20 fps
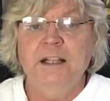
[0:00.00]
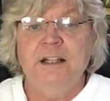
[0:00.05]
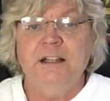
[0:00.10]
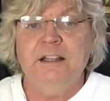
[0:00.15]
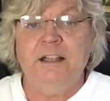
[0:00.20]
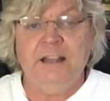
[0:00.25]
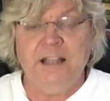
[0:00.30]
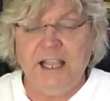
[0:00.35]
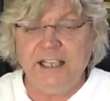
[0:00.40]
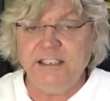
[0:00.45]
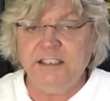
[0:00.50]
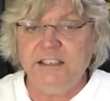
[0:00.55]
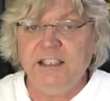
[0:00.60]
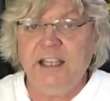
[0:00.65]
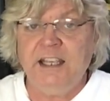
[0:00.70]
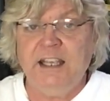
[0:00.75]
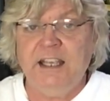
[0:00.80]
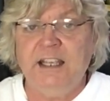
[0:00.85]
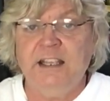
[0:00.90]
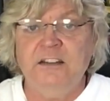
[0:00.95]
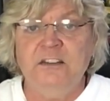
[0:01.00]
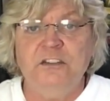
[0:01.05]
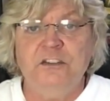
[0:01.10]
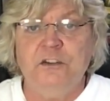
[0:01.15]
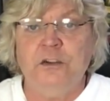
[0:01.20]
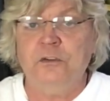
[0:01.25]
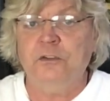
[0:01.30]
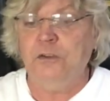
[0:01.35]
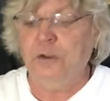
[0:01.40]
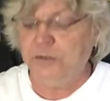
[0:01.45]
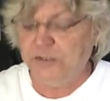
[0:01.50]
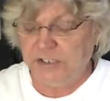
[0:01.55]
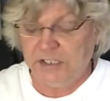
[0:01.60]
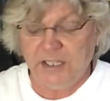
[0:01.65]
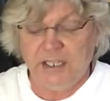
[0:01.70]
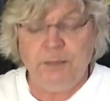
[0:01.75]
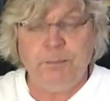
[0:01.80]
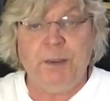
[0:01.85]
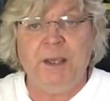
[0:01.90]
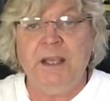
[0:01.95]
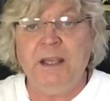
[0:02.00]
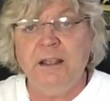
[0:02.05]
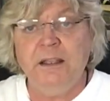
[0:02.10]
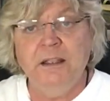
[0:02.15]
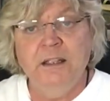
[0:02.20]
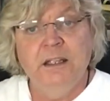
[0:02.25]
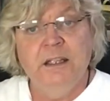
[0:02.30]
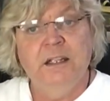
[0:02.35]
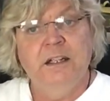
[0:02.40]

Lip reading: The nice thing is there's no sleeping,